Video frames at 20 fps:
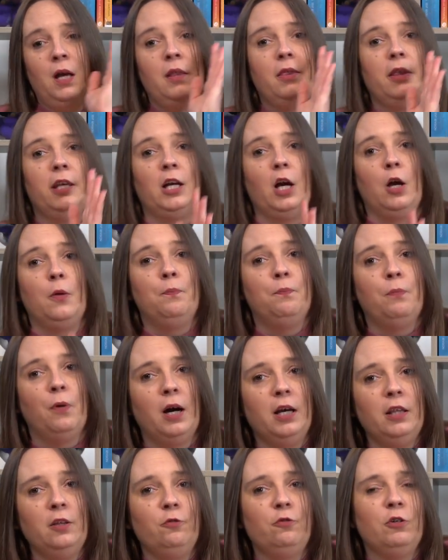They go
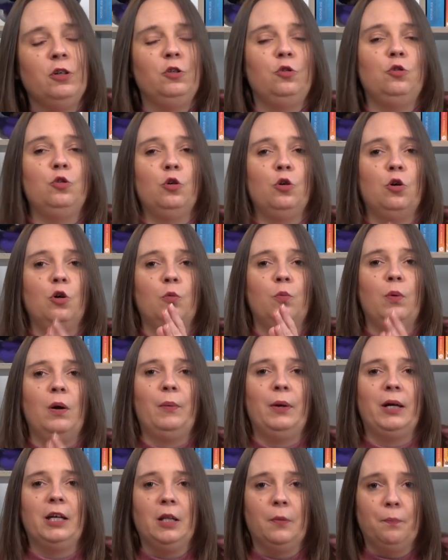by the front door where
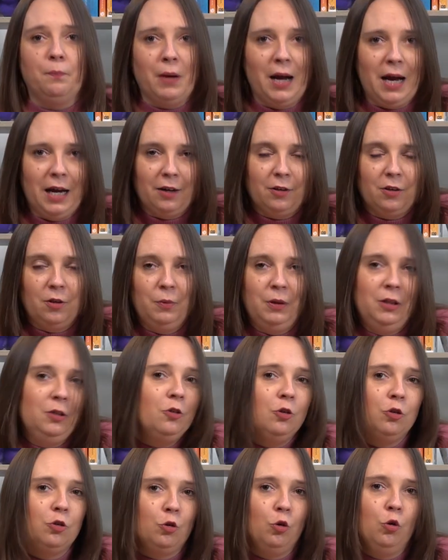we're going to pack them
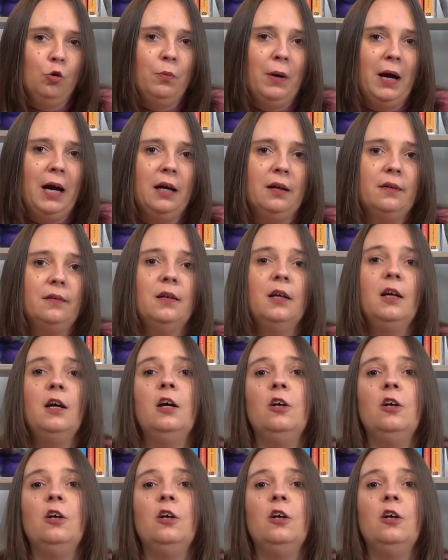into school bags.